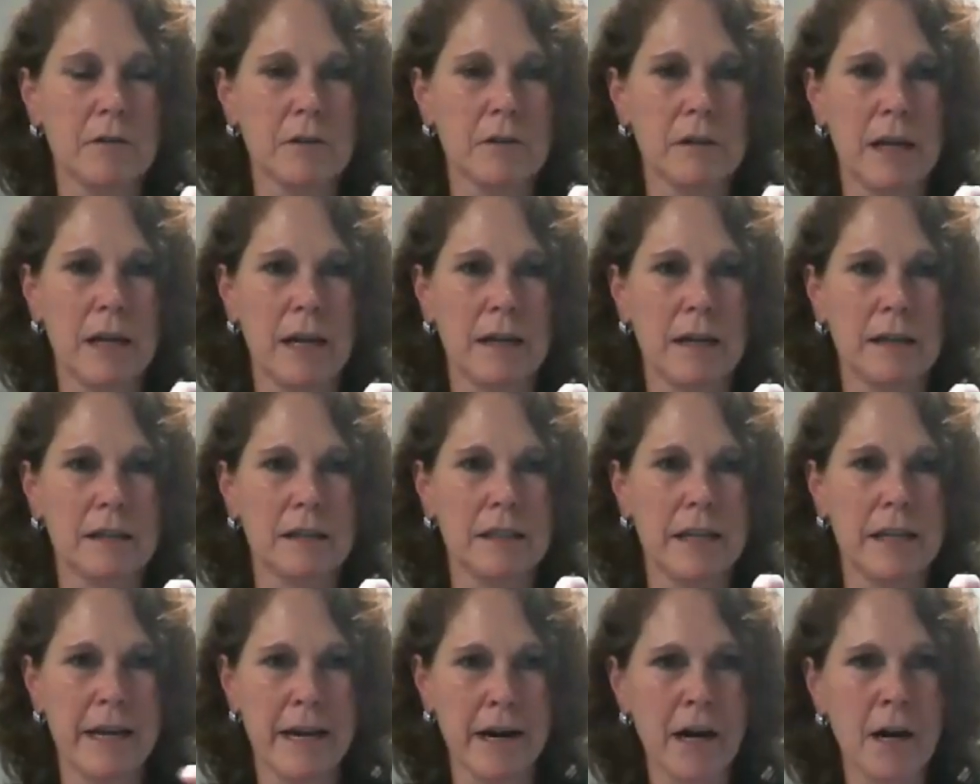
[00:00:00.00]
create
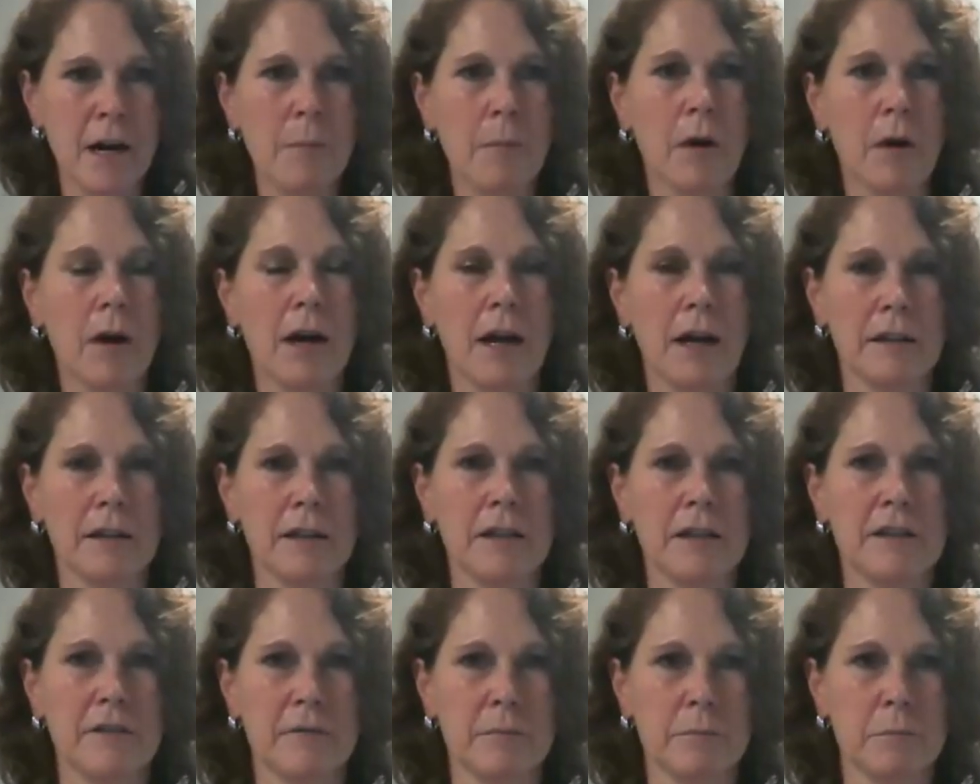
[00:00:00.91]
terrible
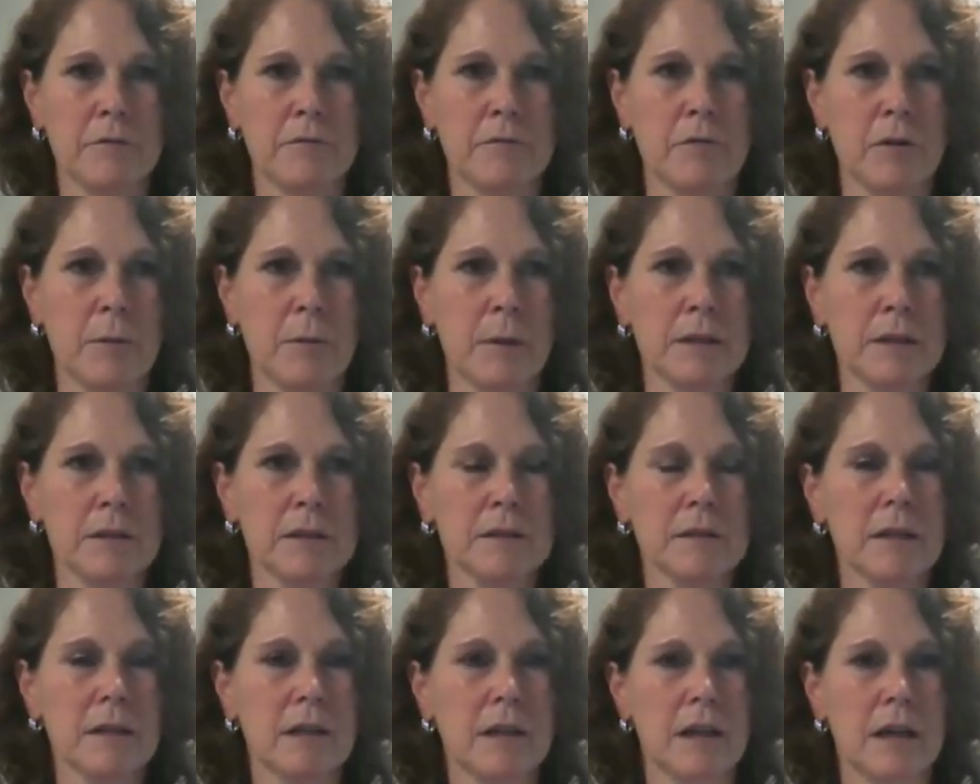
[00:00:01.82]
cognitive
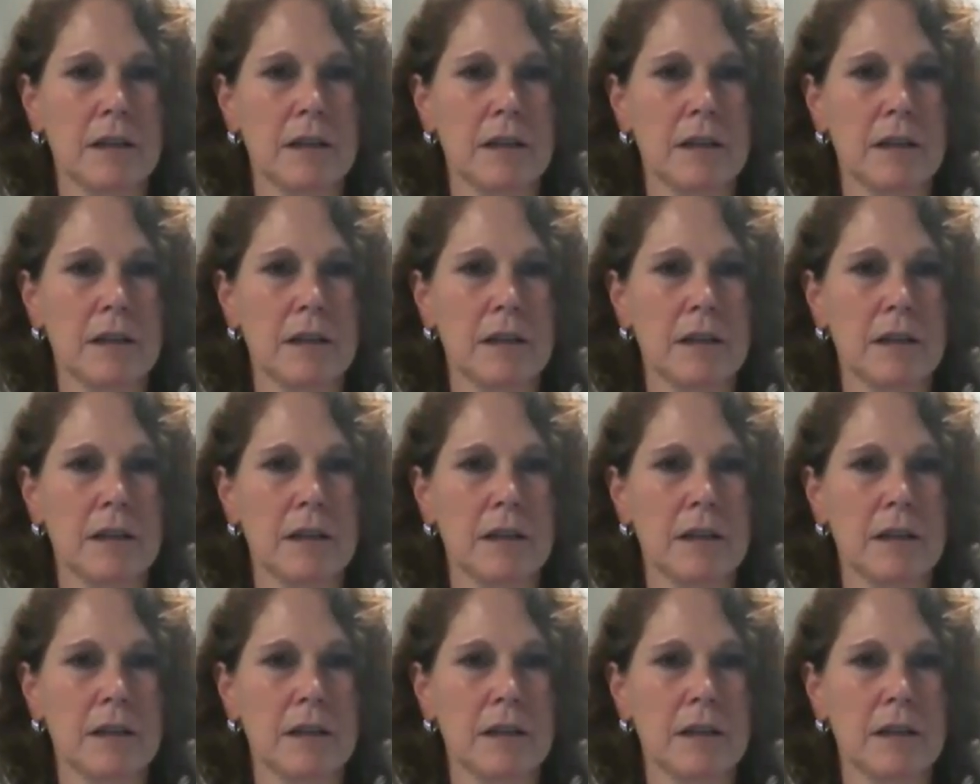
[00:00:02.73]
performance.